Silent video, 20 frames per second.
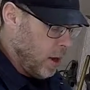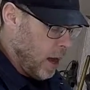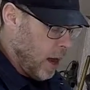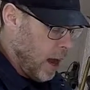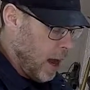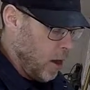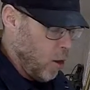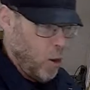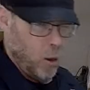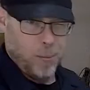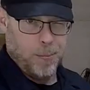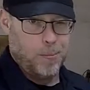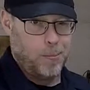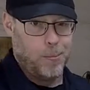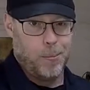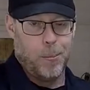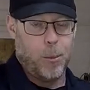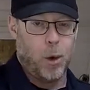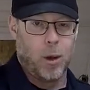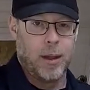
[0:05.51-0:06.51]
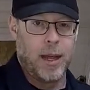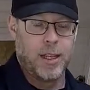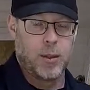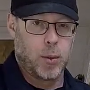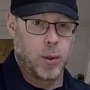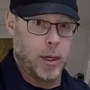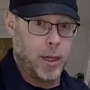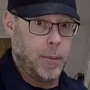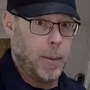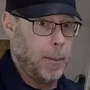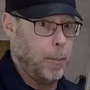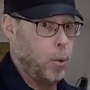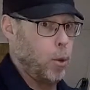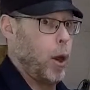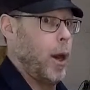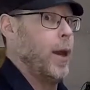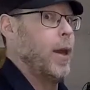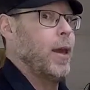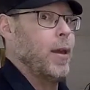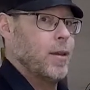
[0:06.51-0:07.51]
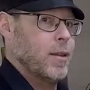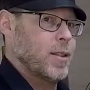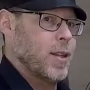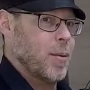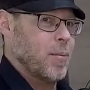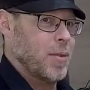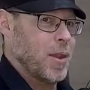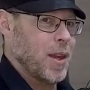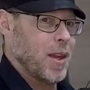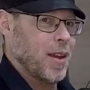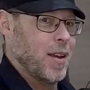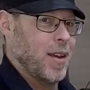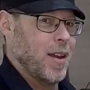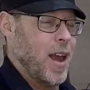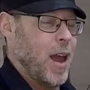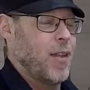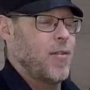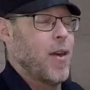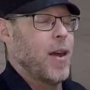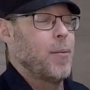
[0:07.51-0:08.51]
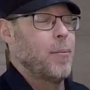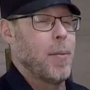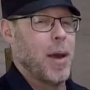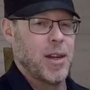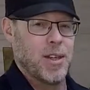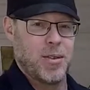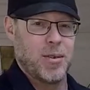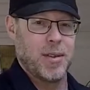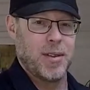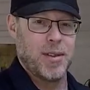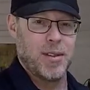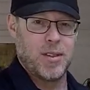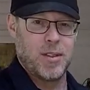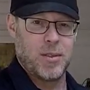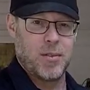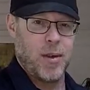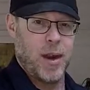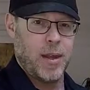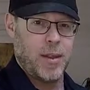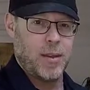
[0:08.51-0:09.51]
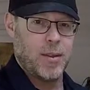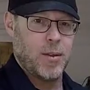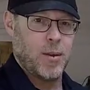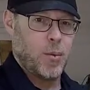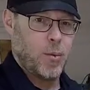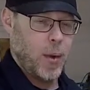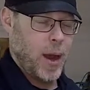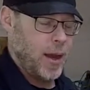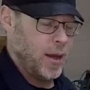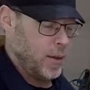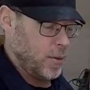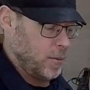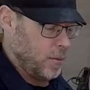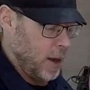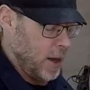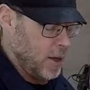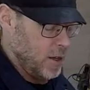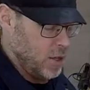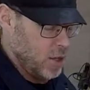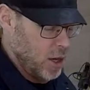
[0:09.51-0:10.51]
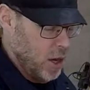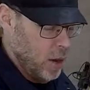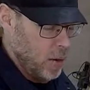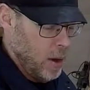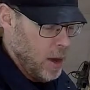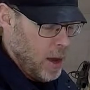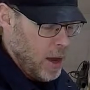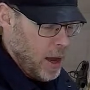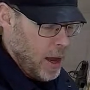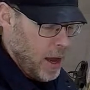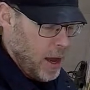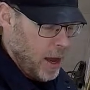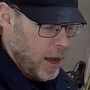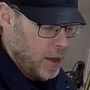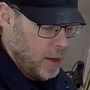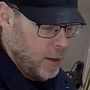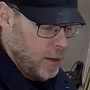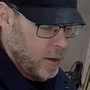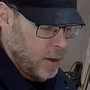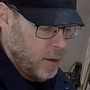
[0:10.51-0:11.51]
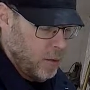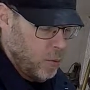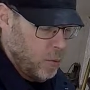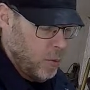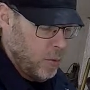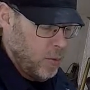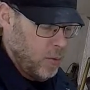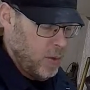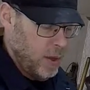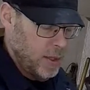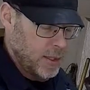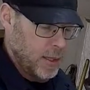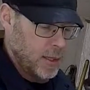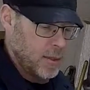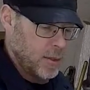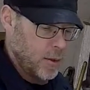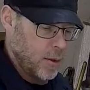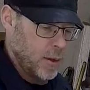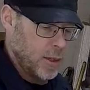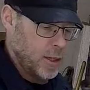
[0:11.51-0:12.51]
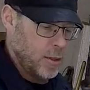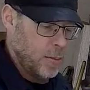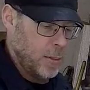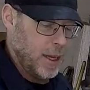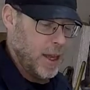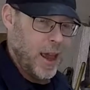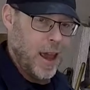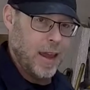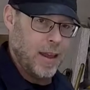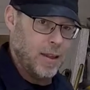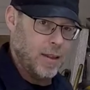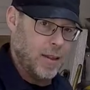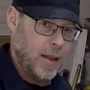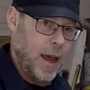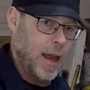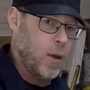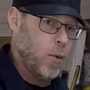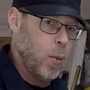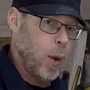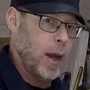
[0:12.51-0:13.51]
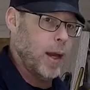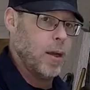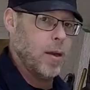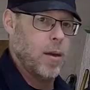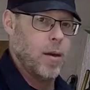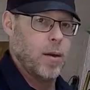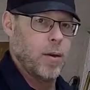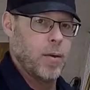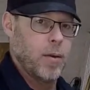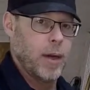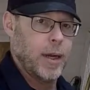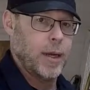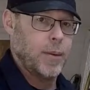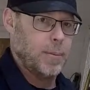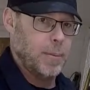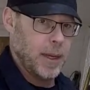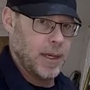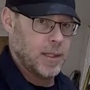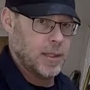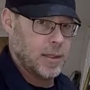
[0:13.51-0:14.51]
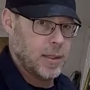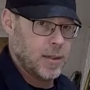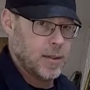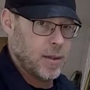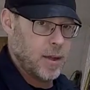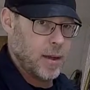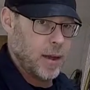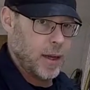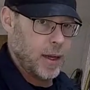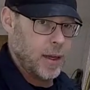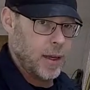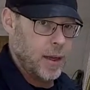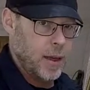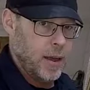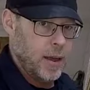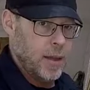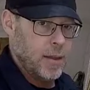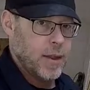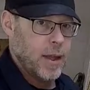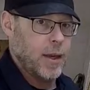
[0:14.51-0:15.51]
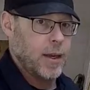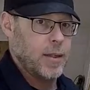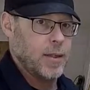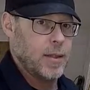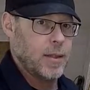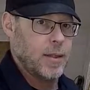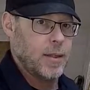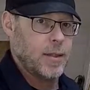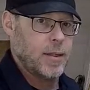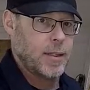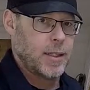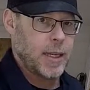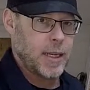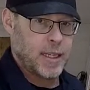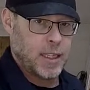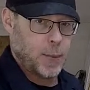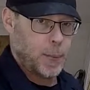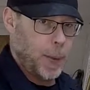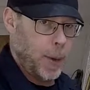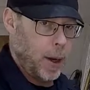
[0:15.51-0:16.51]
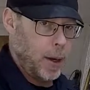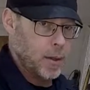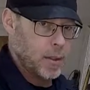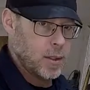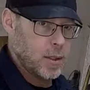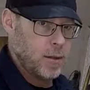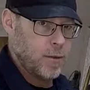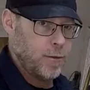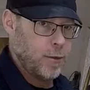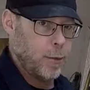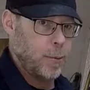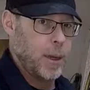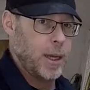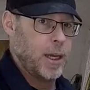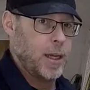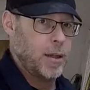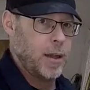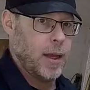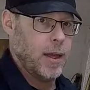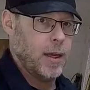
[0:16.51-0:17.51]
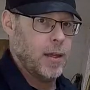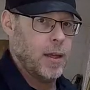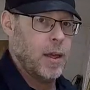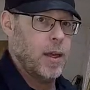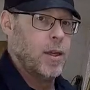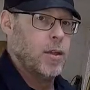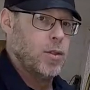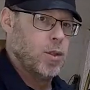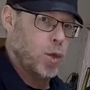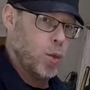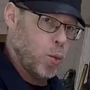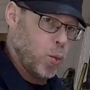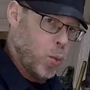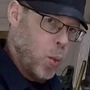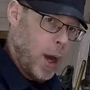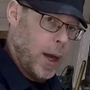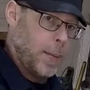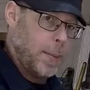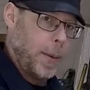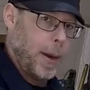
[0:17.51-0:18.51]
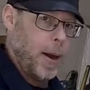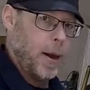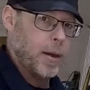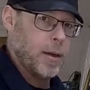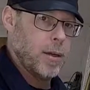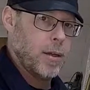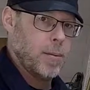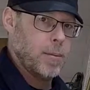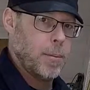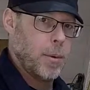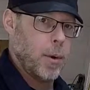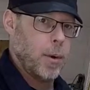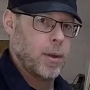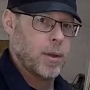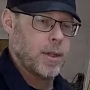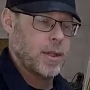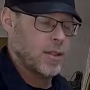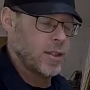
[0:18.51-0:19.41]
or more or less we're going to be breaking something and then measuring the strength to weight ratio. And this is going to be a lightweight concrete mixed design that is 6 parts vermiculite to 1 part Portland